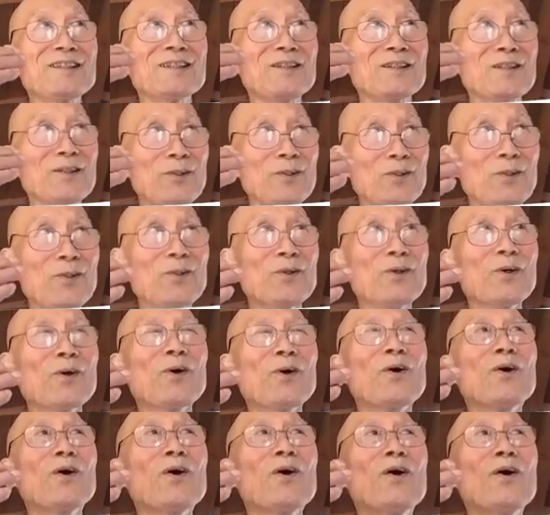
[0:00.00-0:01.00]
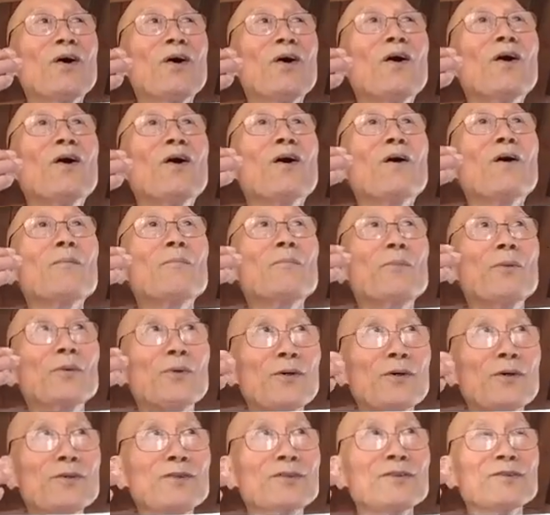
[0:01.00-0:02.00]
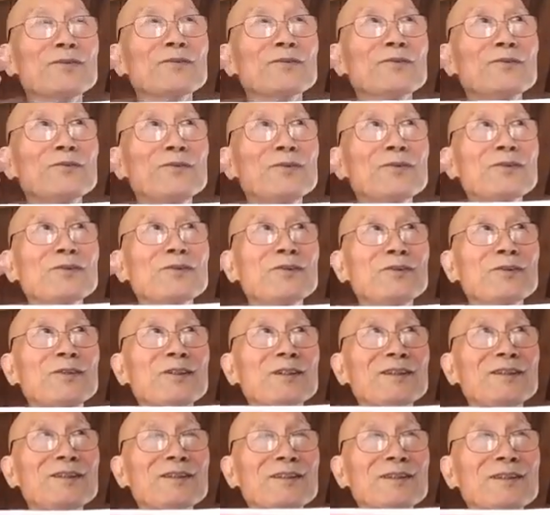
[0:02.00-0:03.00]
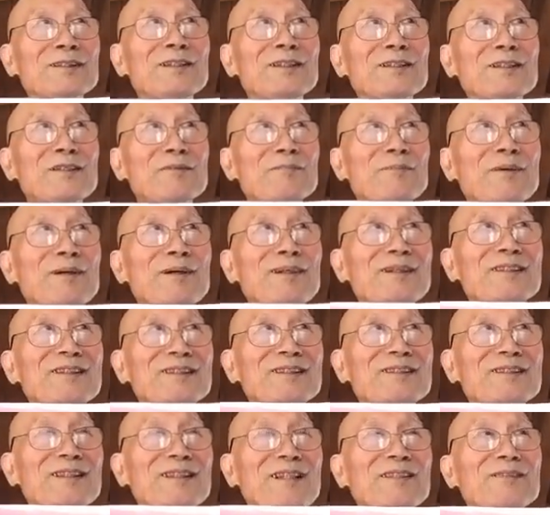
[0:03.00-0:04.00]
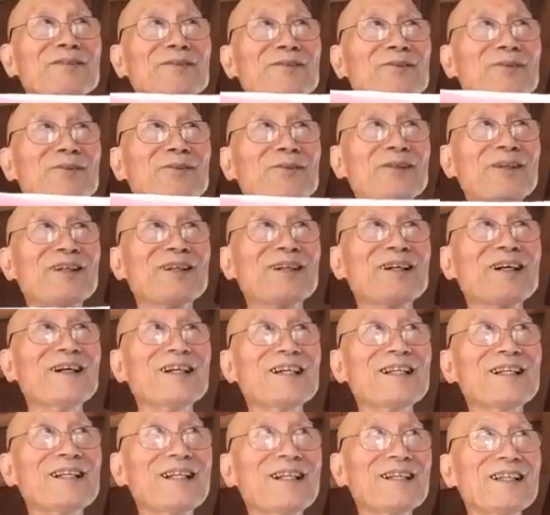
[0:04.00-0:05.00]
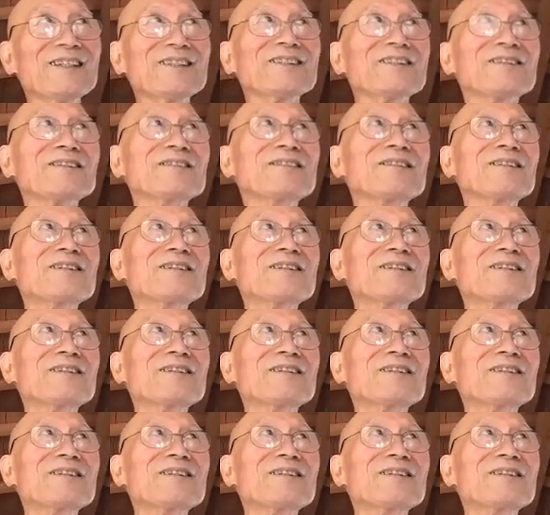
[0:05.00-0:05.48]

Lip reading: no person who you just think about the self or ego.